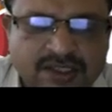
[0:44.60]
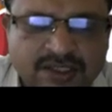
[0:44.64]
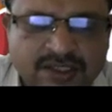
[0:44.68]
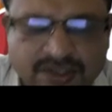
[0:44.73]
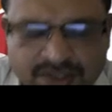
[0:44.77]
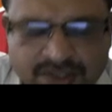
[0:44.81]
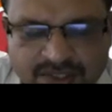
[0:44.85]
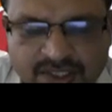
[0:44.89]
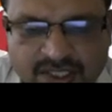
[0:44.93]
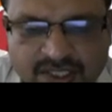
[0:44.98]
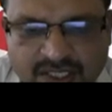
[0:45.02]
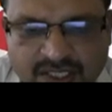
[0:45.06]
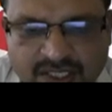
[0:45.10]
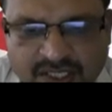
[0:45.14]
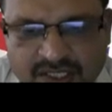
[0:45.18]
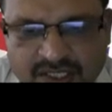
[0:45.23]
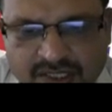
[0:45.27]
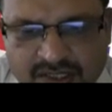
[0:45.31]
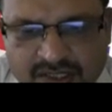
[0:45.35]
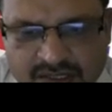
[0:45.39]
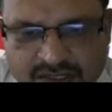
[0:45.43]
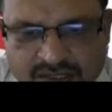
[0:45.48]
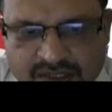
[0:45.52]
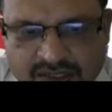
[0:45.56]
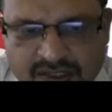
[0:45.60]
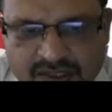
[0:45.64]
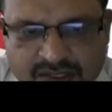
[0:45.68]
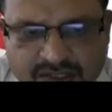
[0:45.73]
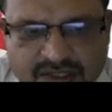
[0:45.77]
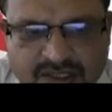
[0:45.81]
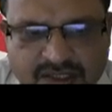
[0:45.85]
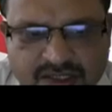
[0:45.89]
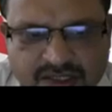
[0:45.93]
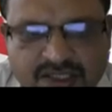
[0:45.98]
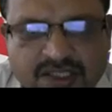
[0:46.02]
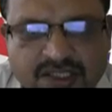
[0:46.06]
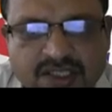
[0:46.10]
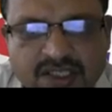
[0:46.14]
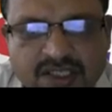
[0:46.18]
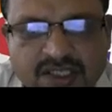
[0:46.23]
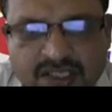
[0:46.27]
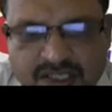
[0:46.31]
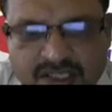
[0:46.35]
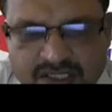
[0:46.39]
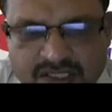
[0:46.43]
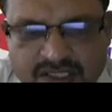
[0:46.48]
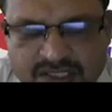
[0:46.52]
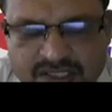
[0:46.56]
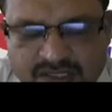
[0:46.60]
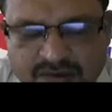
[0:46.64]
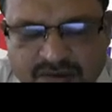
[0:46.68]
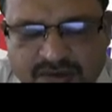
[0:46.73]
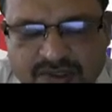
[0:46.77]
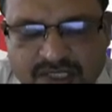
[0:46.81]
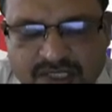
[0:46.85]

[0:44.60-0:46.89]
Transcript: There are, here it is given